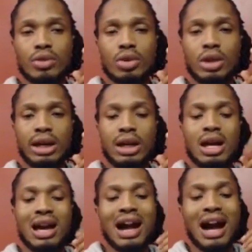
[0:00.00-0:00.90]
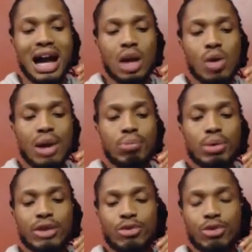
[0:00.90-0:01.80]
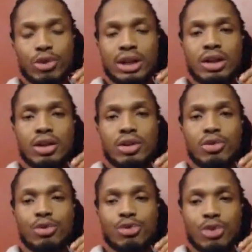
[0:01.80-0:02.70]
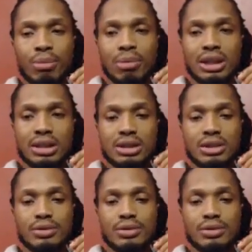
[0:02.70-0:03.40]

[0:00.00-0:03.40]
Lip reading: Okay. How do I break free from this?